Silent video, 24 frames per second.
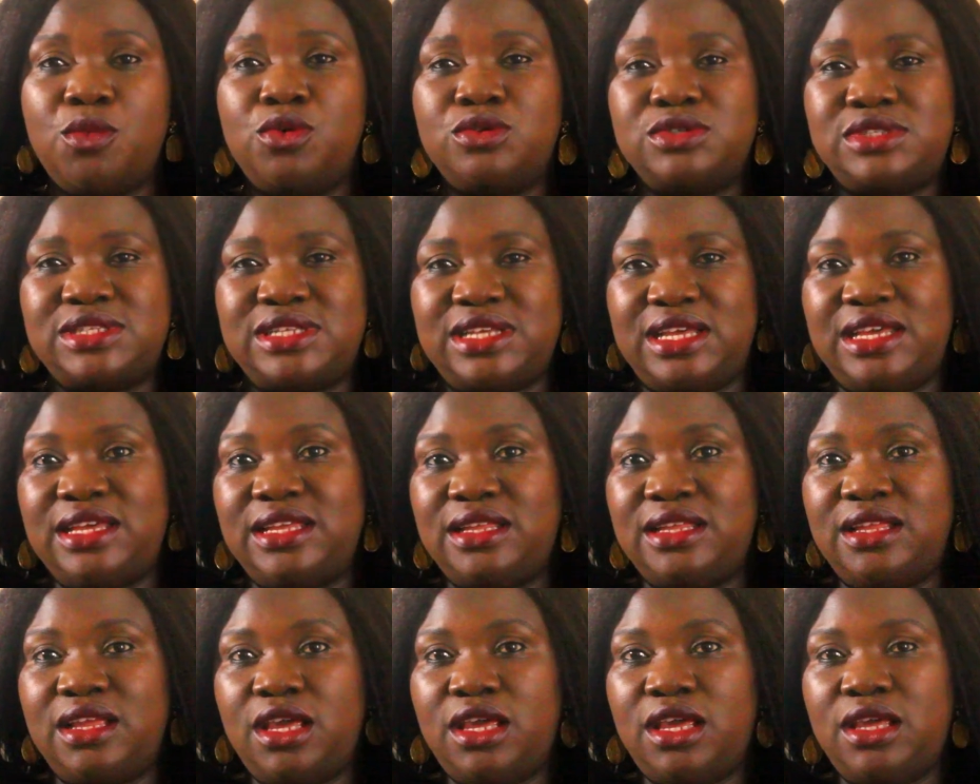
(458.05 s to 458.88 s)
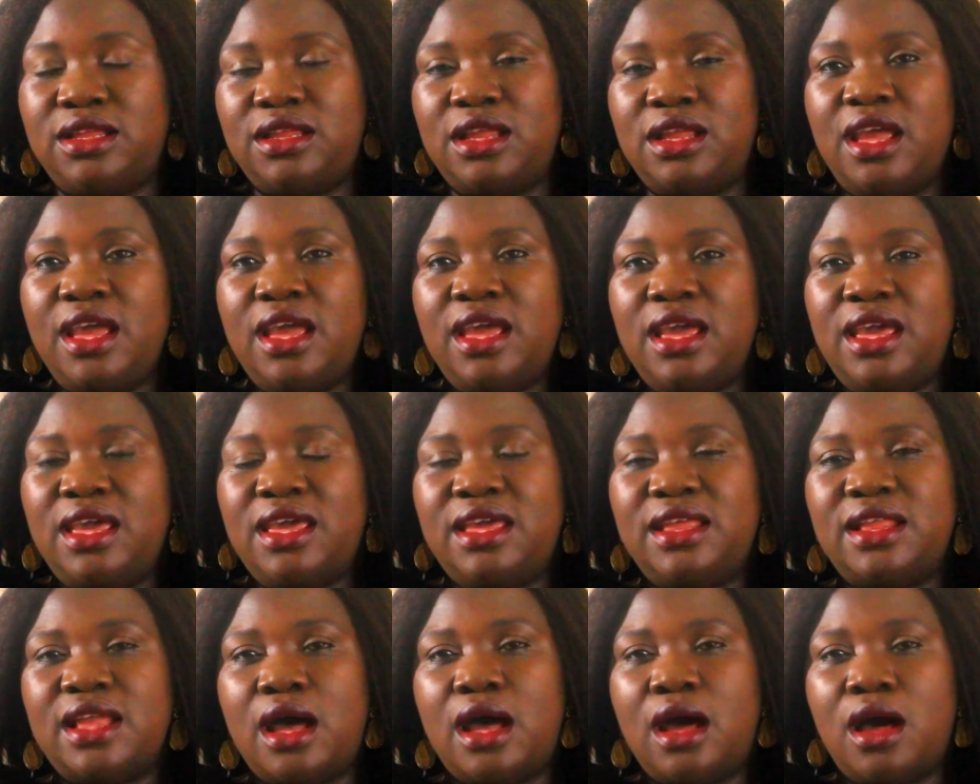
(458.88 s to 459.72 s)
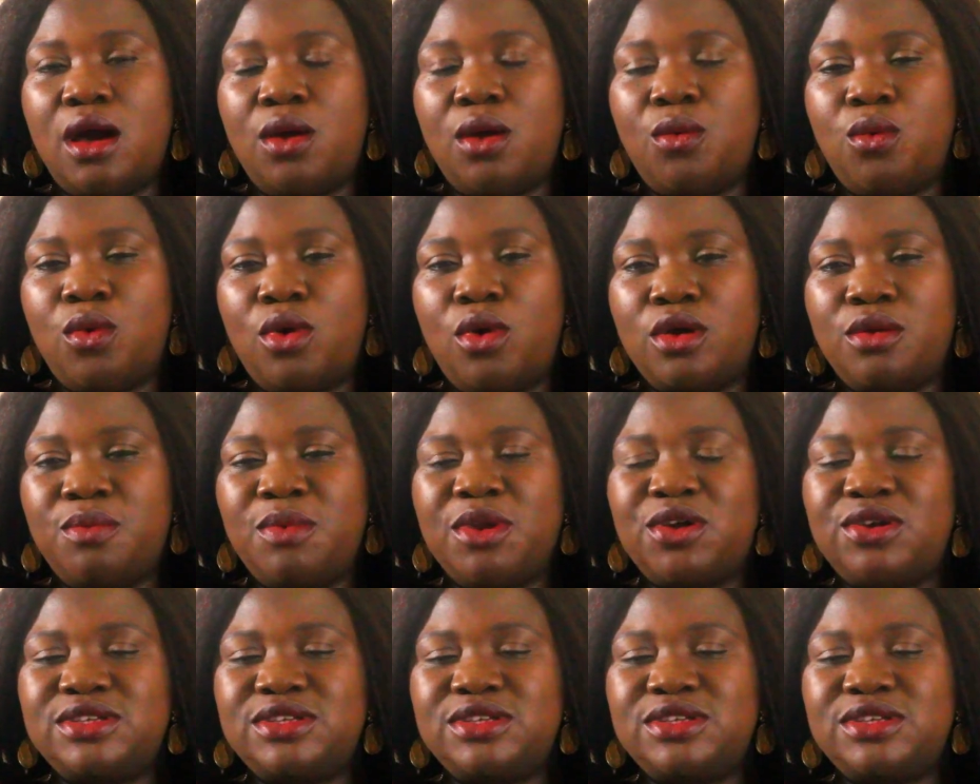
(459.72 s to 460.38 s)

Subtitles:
most in our work,